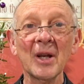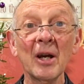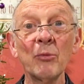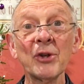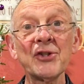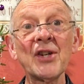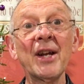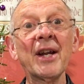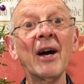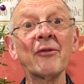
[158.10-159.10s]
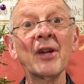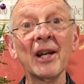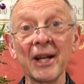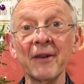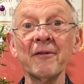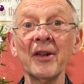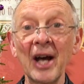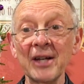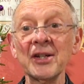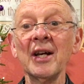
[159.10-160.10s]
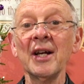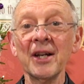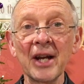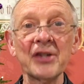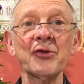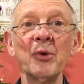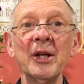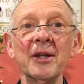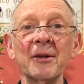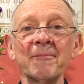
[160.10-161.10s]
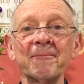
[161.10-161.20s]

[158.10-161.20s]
And we'll send out the link for that next week.